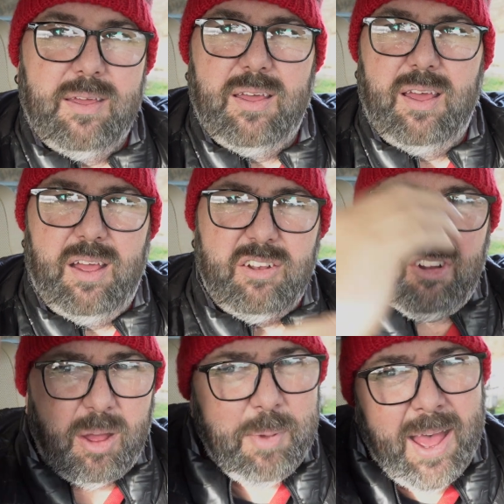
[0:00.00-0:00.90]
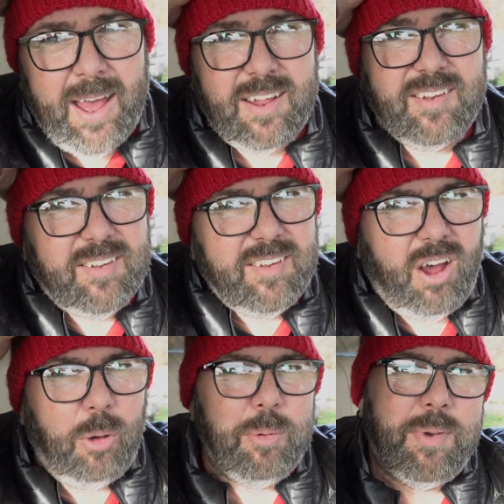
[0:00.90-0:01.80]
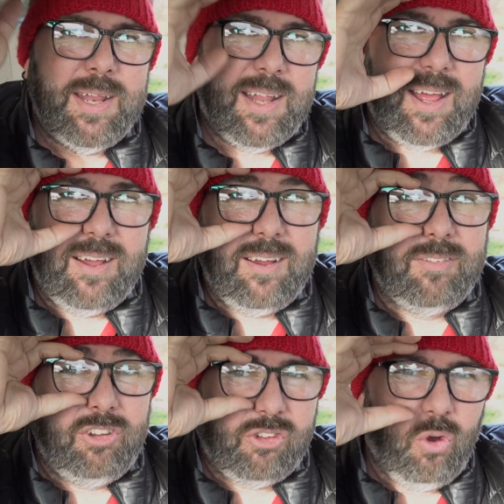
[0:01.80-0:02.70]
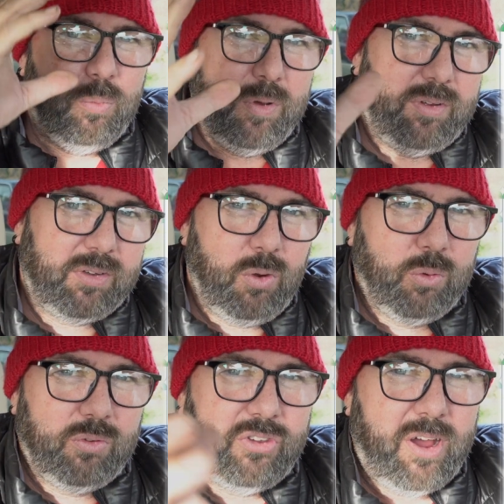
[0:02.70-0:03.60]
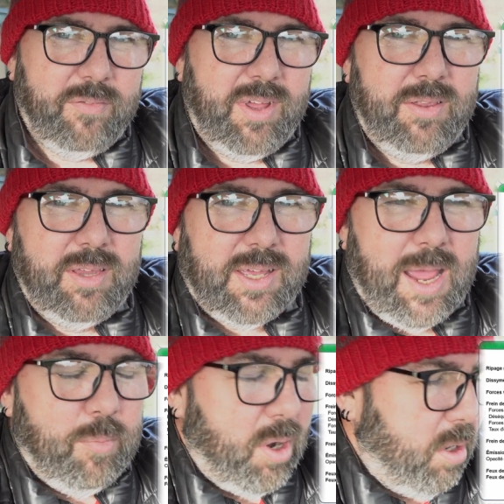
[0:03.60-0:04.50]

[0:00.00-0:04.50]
Do you like my hat? Hobbit made that. I've just caught sight of it in the camera.